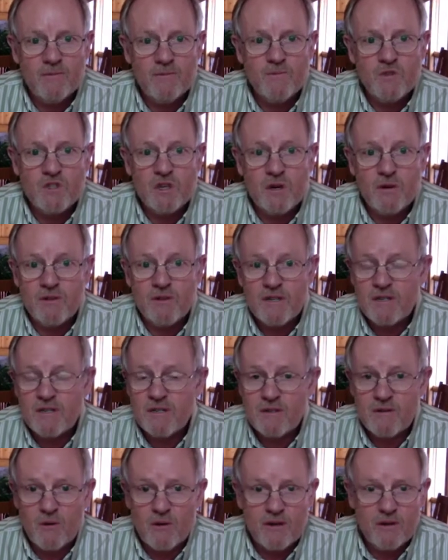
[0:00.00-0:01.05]
So this
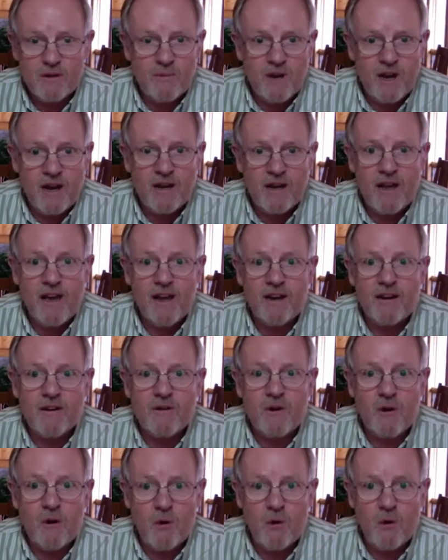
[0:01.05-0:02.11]
is going to make an
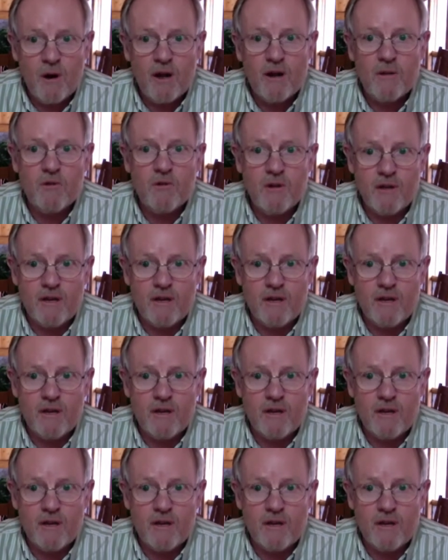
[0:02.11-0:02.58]
incredible